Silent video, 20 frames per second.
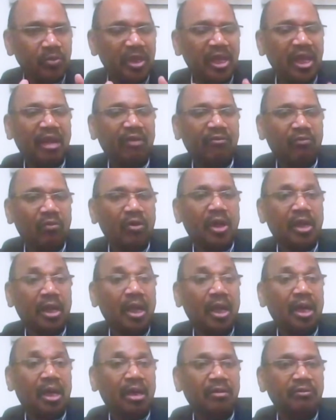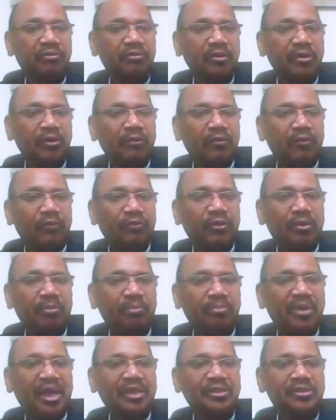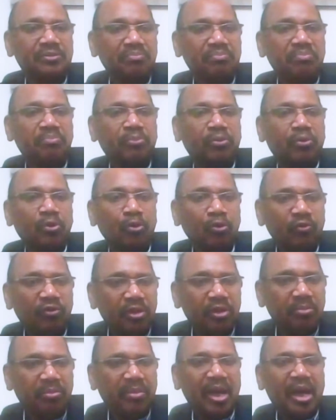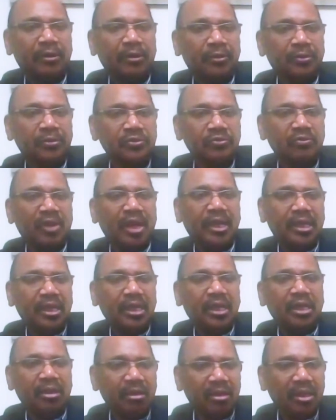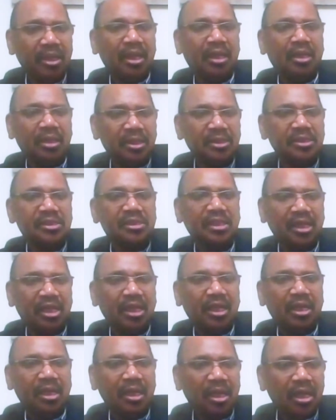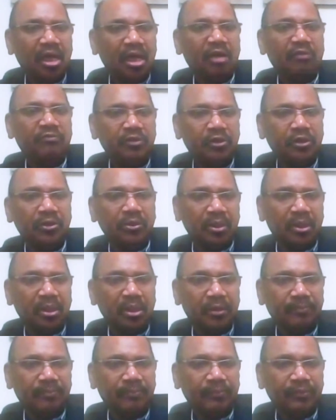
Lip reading: We have one of the best proven models right here in the city of Newark.